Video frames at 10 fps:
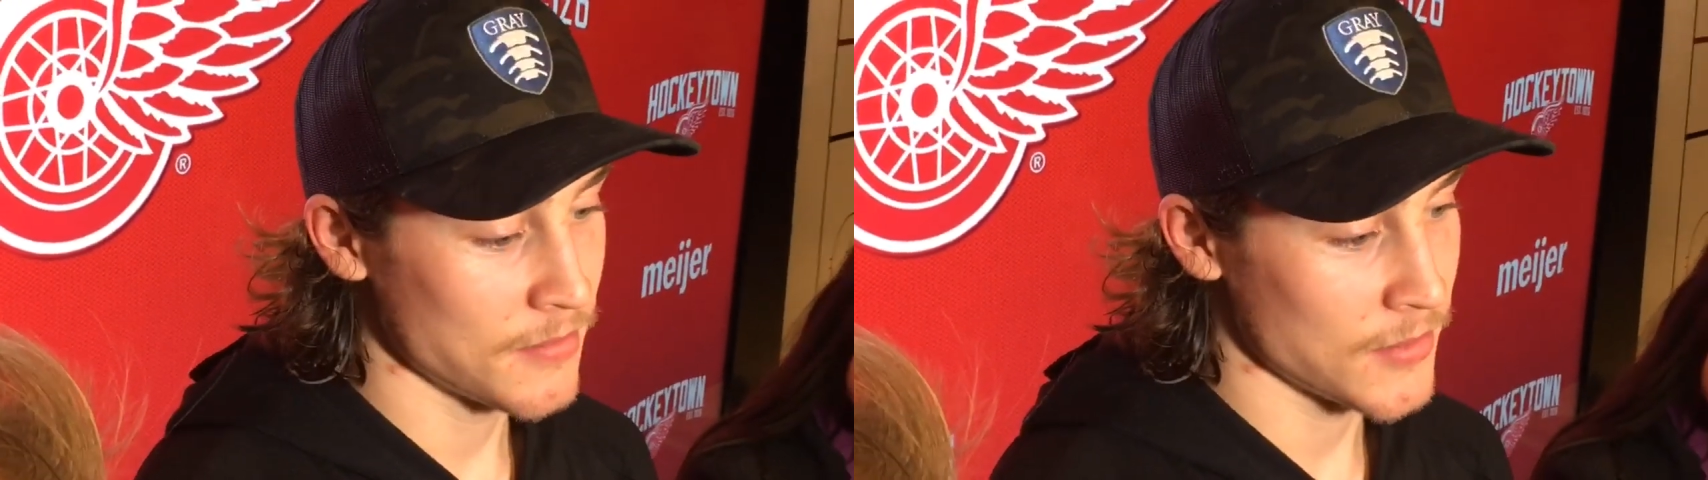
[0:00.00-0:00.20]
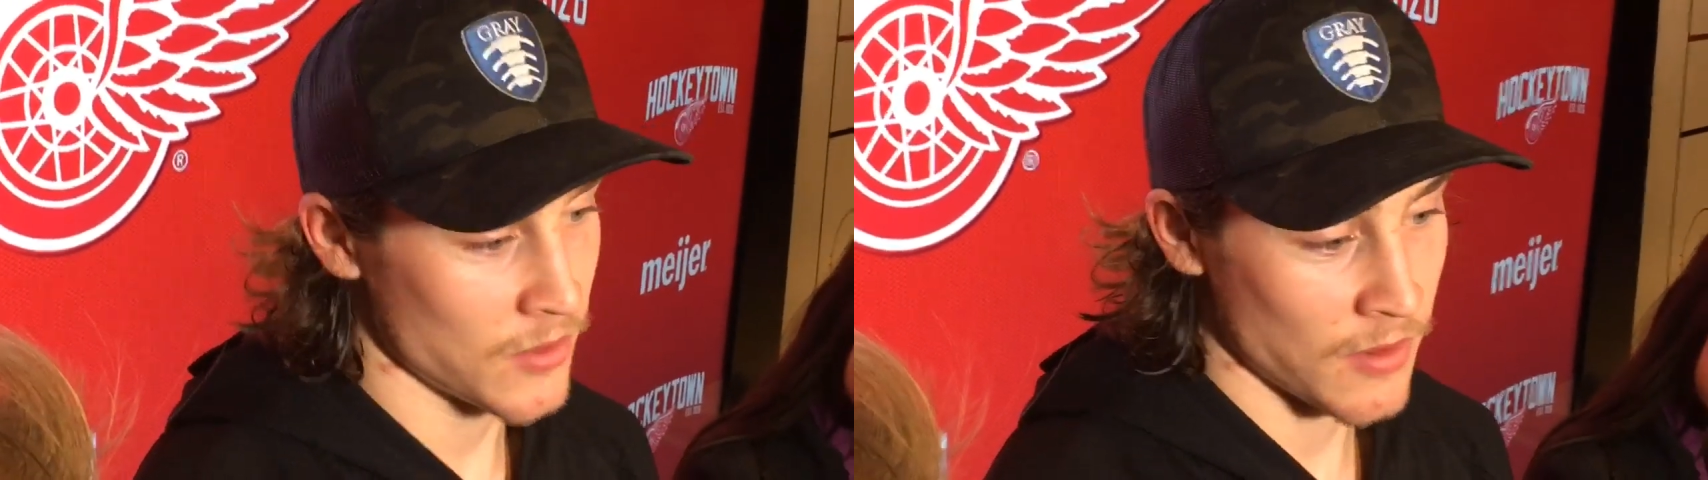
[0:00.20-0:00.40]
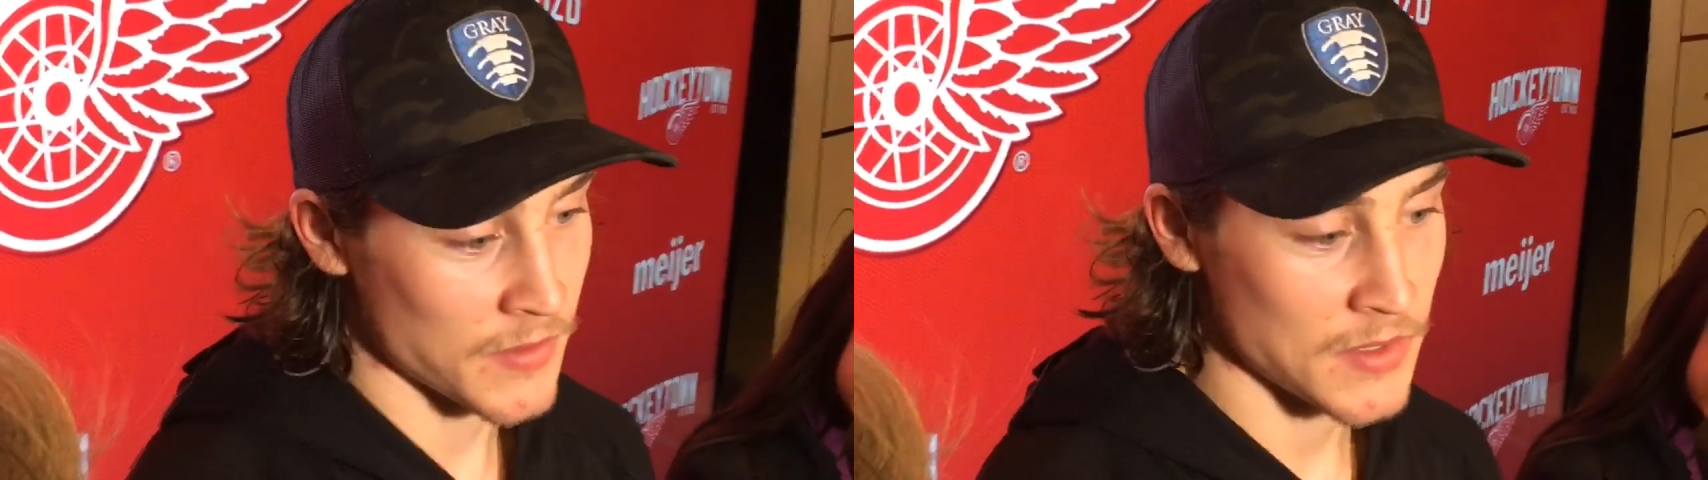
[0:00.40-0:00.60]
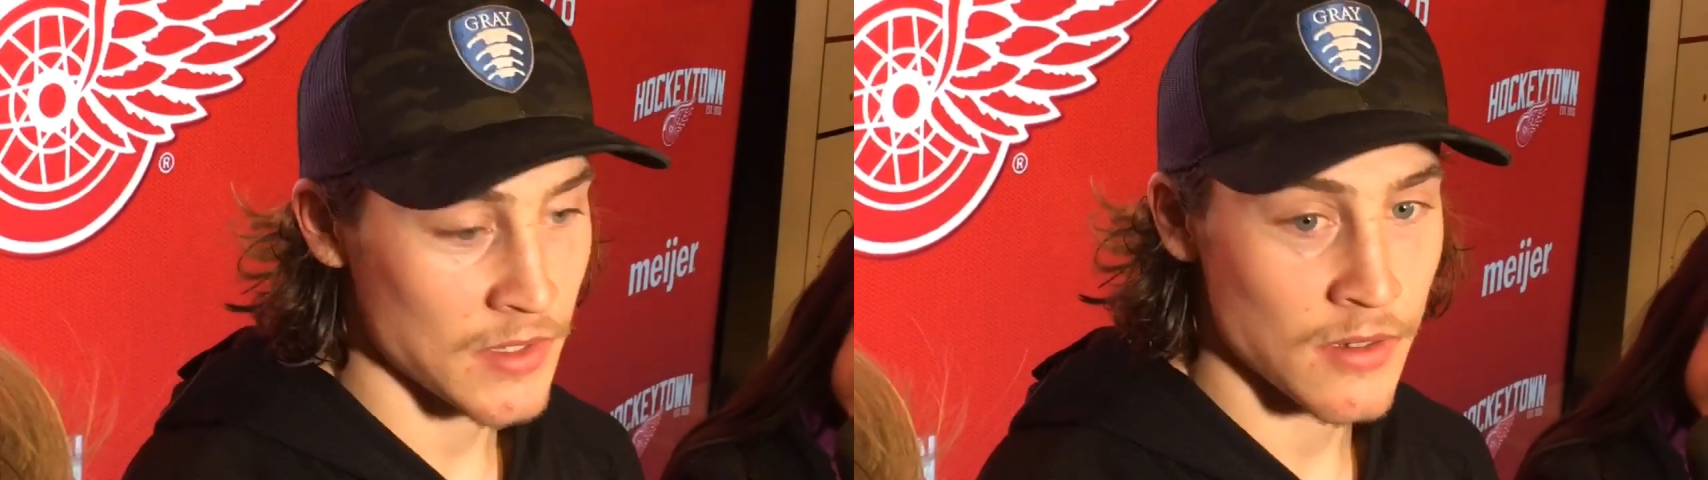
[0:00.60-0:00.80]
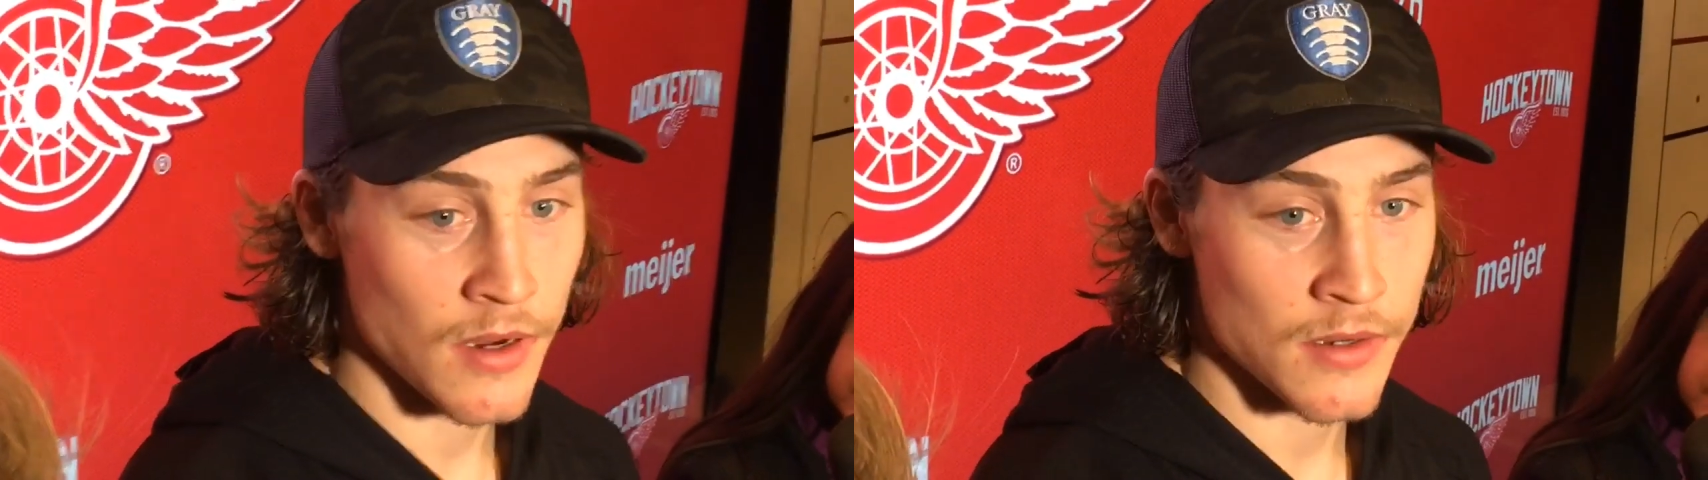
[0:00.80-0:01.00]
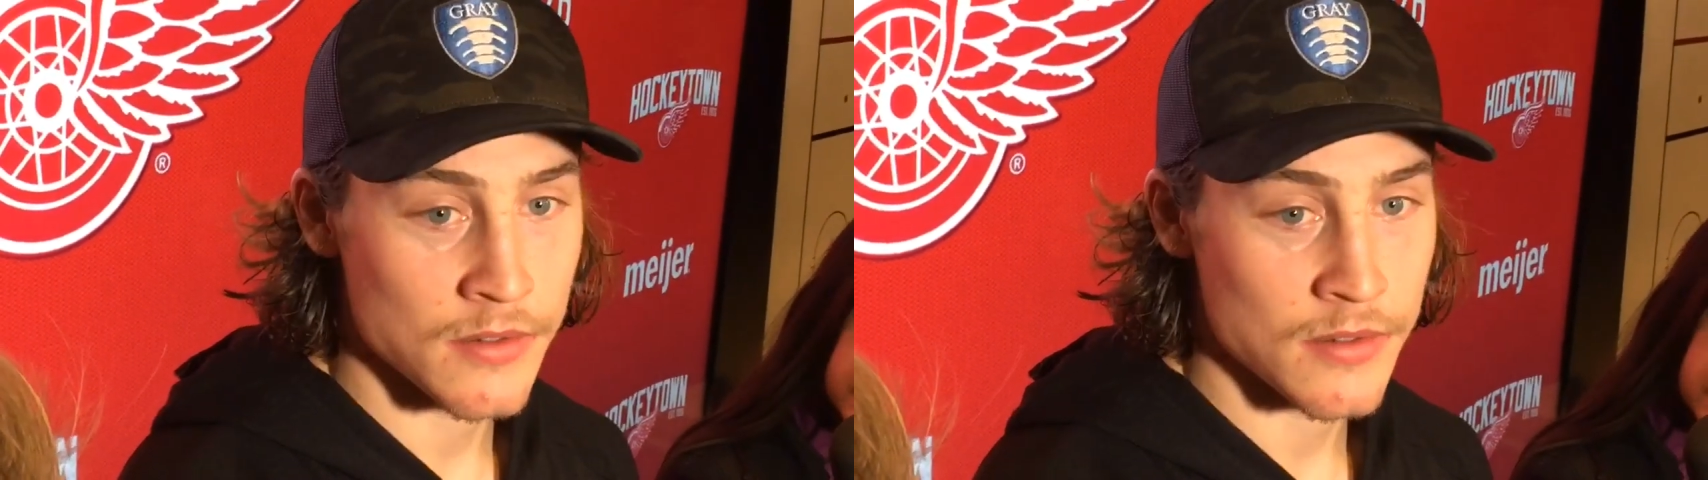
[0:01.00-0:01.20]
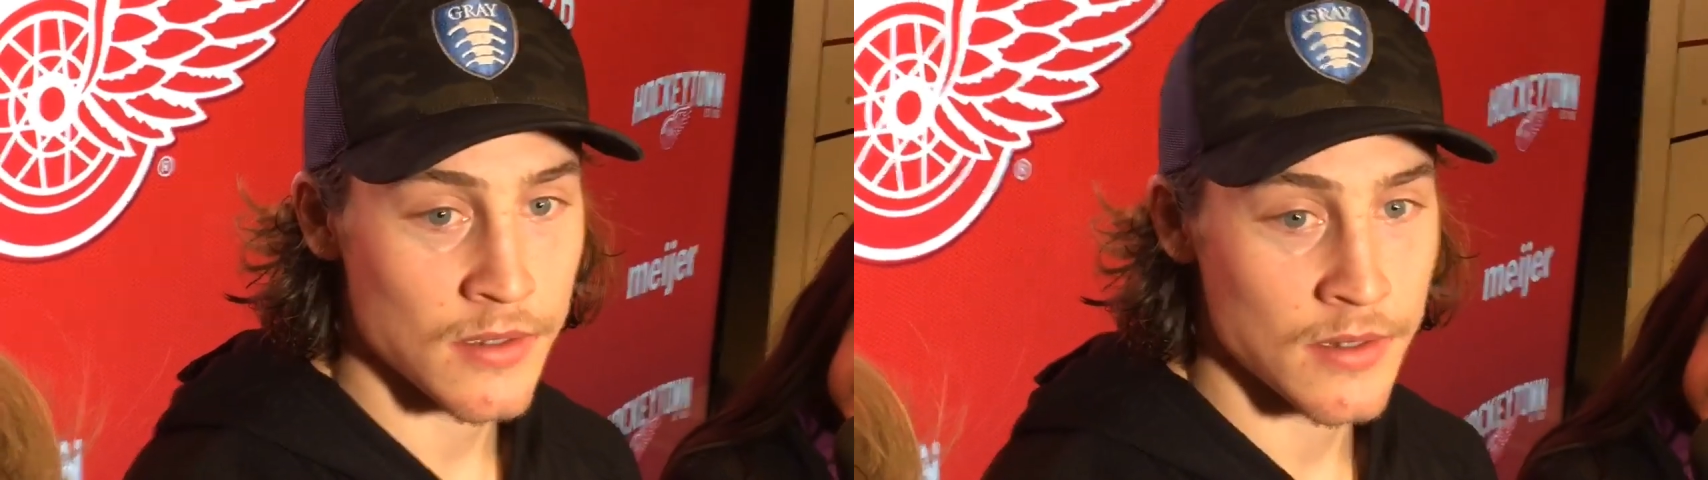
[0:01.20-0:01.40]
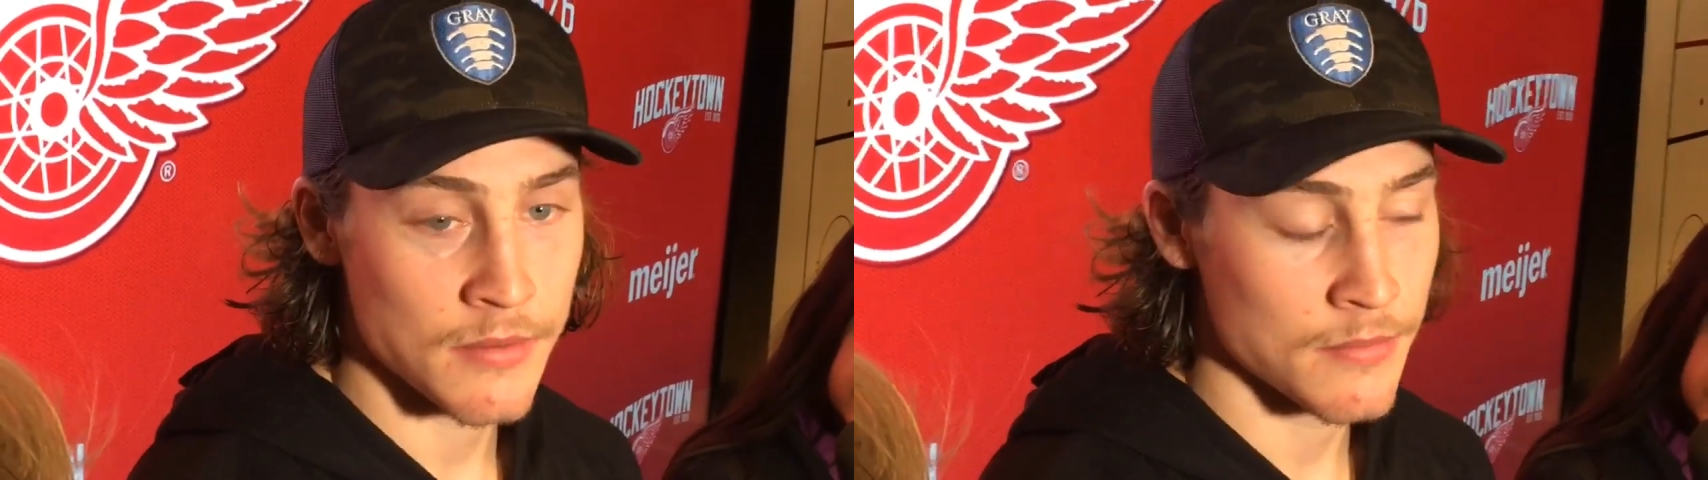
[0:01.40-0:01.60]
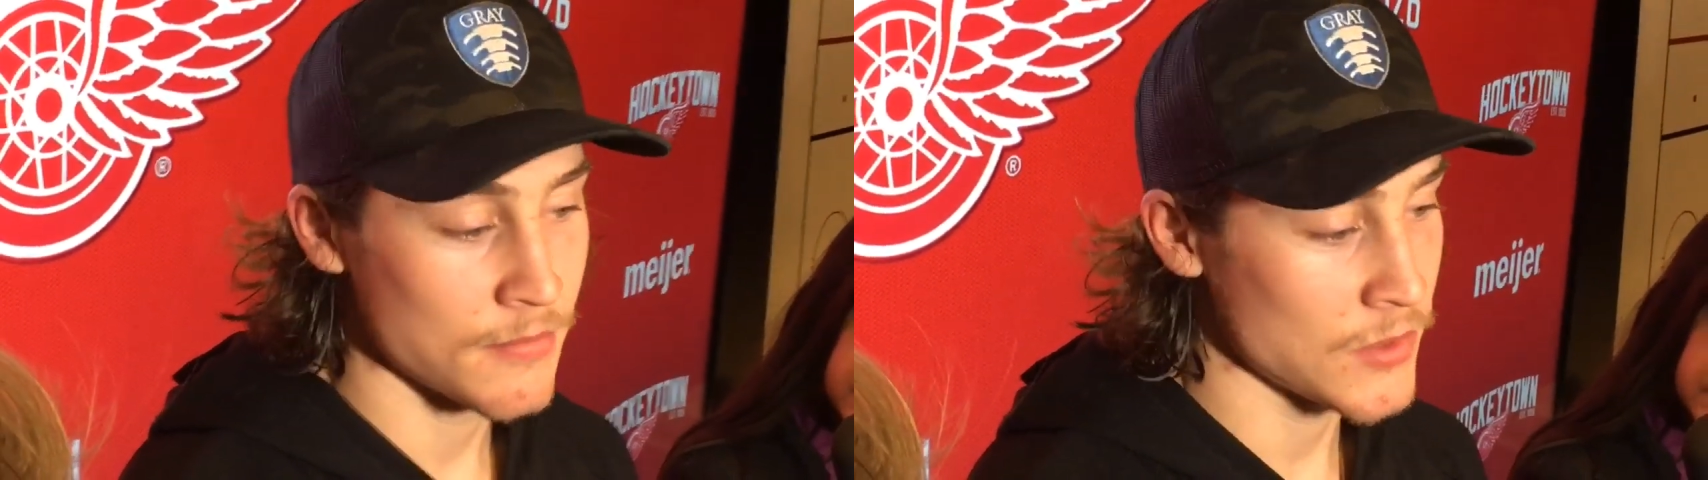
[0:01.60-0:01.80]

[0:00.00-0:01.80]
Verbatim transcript: you know, obviously it got us um,